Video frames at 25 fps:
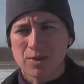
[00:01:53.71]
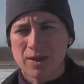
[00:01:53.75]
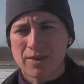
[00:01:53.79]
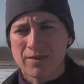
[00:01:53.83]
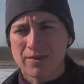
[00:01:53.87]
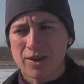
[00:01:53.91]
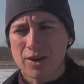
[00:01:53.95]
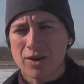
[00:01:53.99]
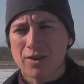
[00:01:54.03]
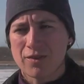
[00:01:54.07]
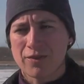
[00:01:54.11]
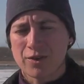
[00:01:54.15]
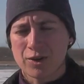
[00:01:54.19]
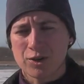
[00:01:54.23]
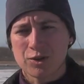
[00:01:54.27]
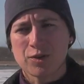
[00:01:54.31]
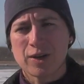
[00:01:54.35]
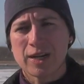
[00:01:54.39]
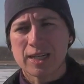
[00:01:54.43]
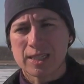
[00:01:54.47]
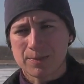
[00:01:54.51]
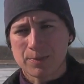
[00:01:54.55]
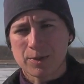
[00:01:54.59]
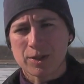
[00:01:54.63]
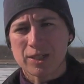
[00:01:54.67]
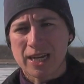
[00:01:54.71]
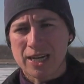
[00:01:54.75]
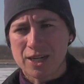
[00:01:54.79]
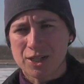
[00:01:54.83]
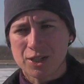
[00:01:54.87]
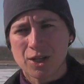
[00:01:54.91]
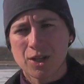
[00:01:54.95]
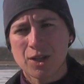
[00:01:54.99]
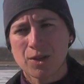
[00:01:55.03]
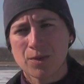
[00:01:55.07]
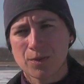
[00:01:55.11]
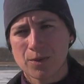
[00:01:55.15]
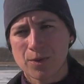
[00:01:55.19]
river for
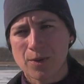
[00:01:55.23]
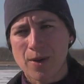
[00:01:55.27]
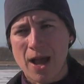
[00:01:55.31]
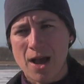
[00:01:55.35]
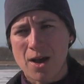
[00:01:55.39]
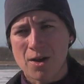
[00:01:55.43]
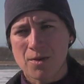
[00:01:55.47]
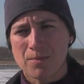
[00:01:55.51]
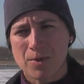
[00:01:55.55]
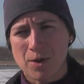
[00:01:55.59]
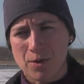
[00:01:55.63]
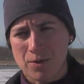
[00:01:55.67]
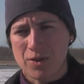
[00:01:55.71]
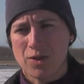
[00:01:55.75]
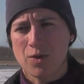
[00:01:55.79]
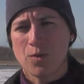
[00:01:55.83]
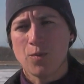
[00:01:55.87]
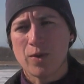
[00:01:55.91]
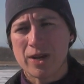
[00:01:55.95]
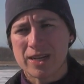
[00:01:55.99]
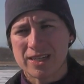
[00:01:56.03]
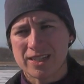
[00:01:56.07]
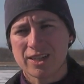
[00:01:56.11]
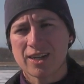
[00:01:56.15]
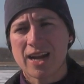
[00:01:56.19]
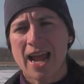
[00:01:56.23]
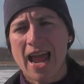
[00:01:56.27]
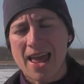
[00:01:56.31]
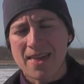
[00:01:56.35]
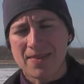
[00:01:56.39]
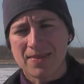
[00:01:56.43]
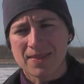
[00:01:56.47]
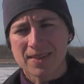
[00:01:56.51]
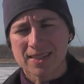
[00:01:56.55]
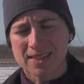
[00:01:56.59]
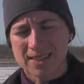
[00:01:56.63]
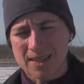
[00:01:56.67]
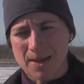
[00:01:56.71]
transportation throughout both the winter
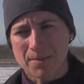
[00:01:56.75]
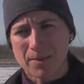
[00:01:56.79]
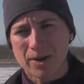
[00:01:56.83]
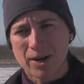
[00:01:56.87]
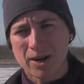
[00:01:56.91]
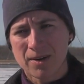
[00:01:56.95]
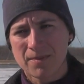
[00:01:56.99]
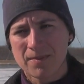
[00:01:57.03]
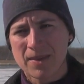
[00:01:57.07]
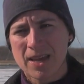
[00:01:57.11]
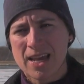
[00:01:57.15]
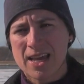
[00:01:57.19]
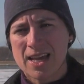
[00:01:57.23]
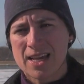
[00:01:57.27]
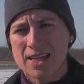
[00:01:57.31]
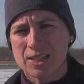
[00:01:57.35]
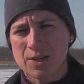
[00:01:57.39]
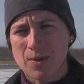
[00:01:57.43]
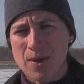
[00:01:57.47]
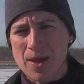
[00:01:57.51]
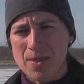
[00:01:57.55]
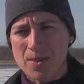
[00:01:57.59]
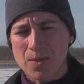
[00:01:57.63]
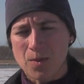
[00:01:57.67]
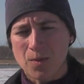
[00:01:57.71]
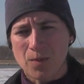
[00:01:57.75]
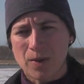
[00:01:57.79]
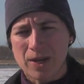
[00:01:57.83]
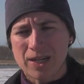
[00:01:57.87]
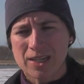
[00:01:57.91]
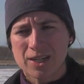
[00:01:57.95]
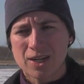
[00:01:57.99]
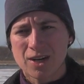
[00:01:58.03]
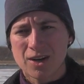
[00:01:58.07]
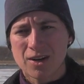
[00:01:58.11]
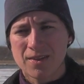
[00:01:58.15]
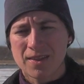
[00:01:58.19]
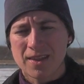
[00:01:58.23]
and the summer. So in the
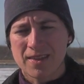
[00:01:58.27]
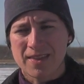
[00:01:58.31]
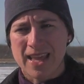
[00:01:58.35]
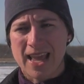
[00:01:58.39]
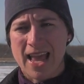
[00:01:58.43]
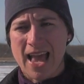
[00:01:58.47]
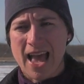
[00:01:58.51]
winter that they